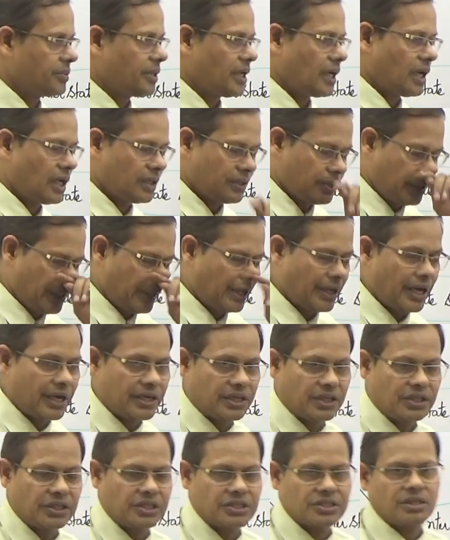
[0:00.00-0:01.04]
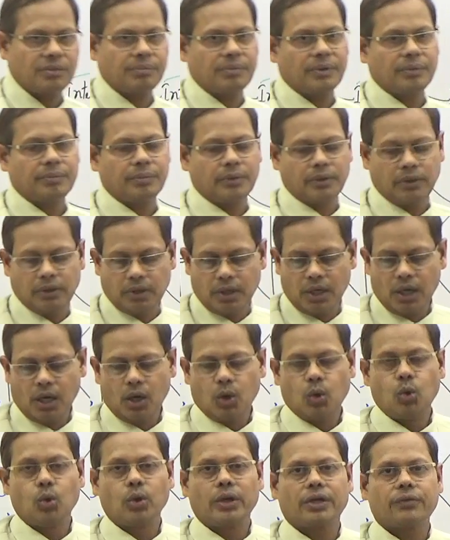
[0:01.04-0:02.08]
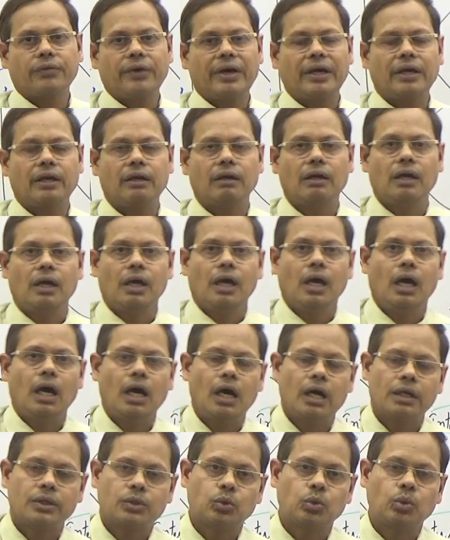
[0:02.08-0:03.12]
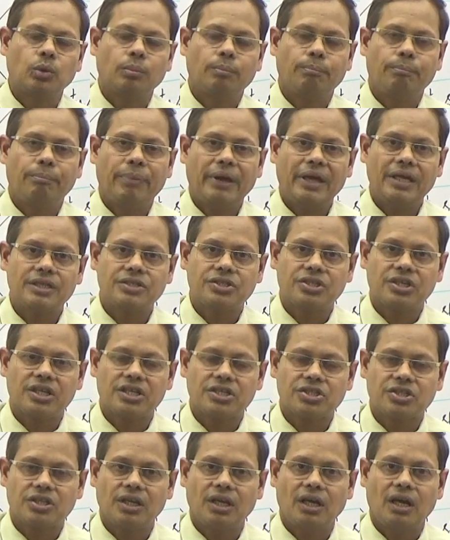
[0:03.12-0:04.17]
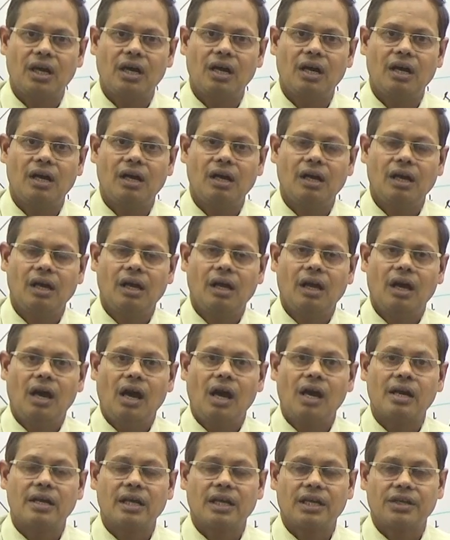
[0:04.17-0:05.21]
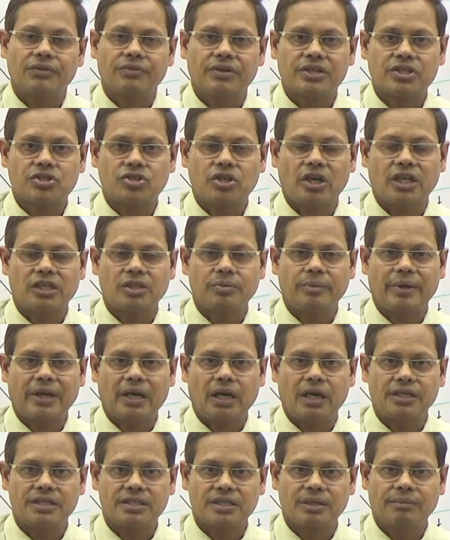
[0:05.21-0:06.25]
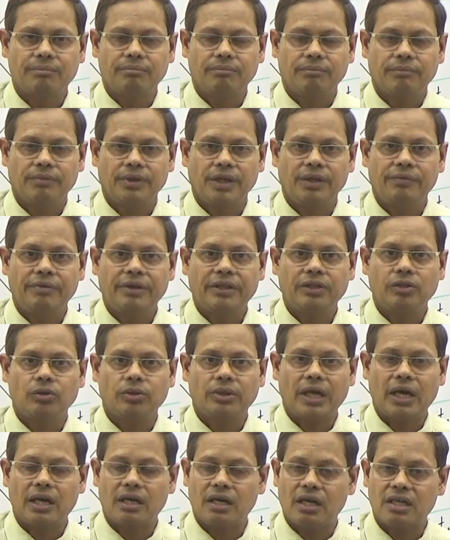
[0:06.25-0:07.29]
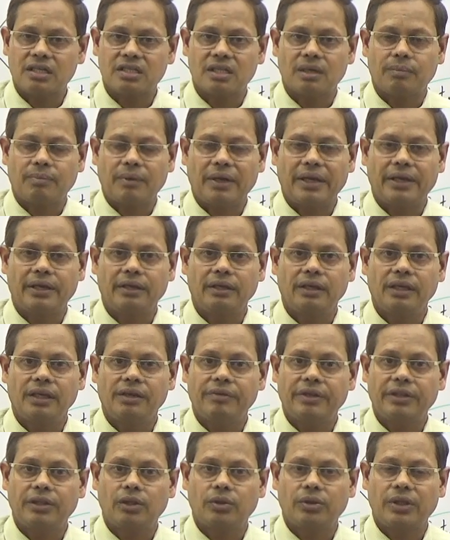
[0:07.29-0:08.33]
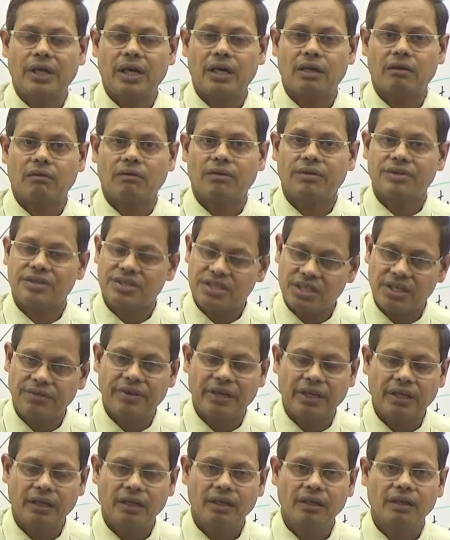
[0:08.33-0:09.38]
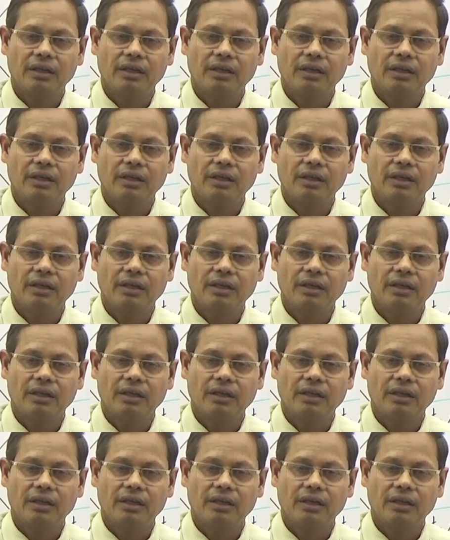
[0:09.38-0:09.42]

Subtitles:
There are 3 categories of people who require to pay GST under reverse charge mechanism, even though they are not supplying, even though they are receiving,